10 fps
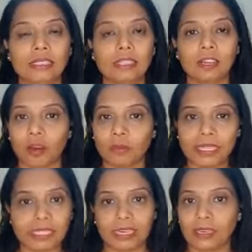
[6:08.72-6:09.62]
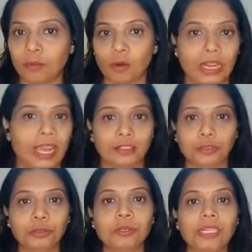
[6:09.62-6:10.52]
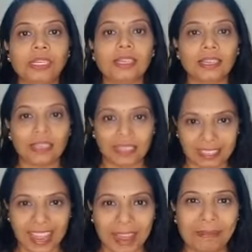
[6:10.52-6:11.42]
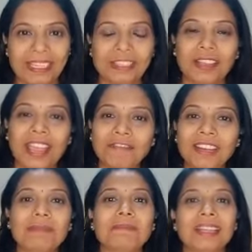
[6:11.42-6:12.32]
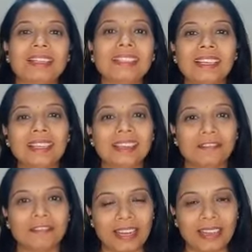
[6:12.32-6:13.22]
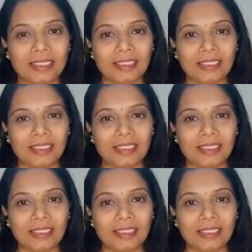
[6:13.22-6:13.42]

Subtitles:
is the normal setup, what has to happen. So every month when